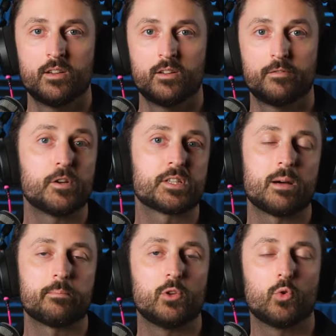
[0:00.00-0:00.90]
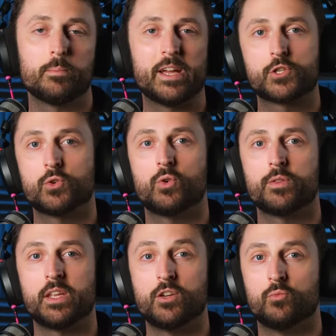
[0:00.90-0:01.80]
First up, you want to make sure
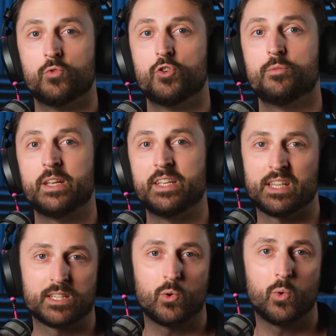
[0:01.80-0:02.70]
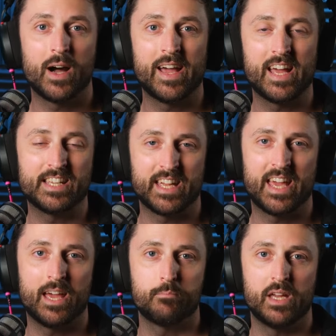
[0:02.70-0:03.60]
that your room is as quiet as it
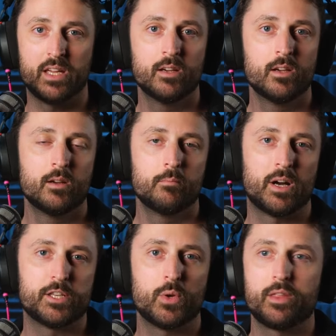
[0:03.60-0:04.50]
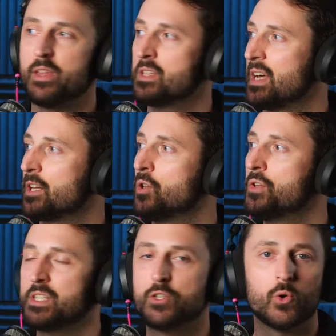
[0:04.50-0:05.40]
can be by doing things like
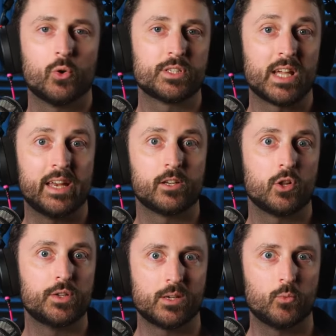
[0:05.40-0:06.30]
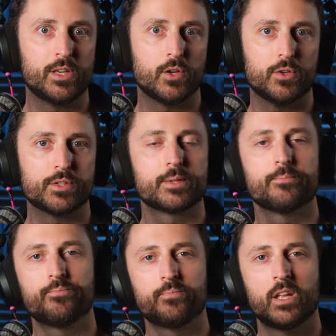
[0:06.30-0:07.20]
closing doors and closing windows.
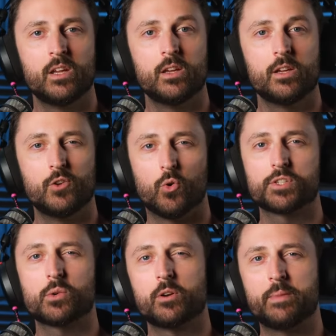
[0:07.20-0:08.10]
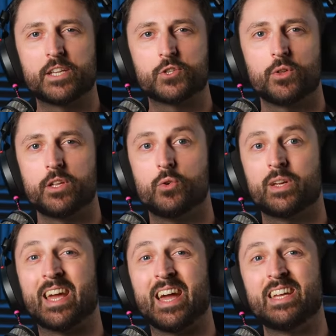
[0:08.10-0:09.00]
You also want to make sure that your
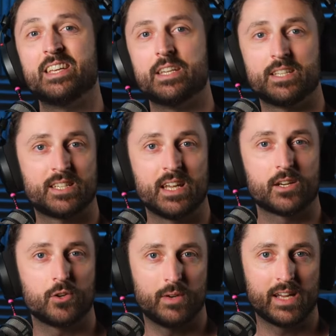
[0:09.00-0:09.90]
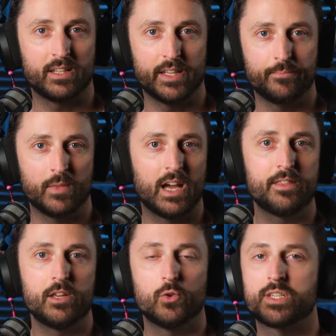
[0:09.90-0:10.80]
gain is set correctly and
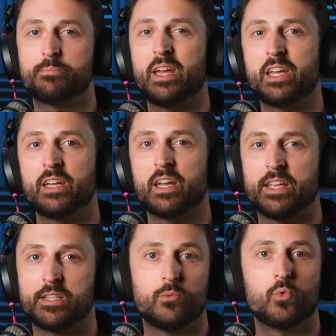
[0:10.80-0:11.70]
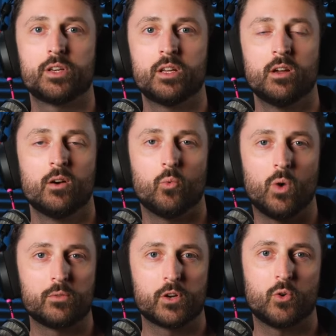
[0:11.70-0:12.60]
that you're speaking as you would
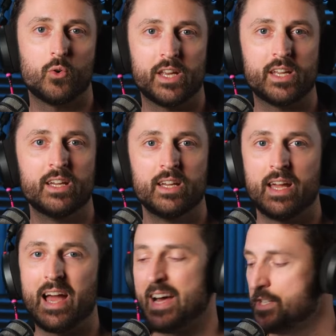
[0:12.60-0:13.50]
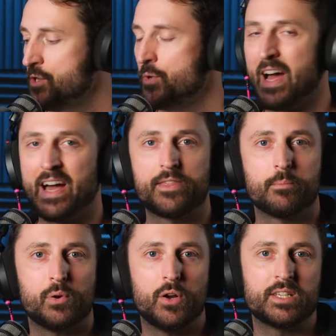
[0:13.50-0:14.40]
while recording as you add the
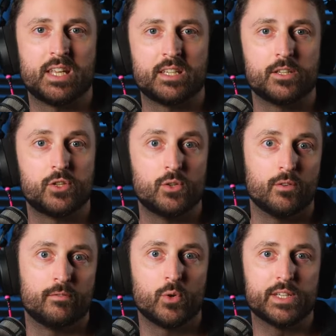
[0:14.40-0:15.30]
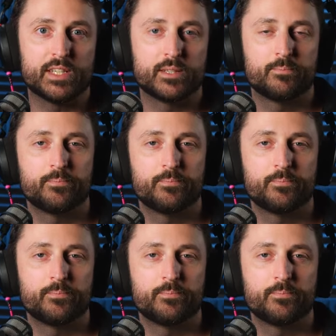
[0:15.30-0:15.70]
processing to your voice.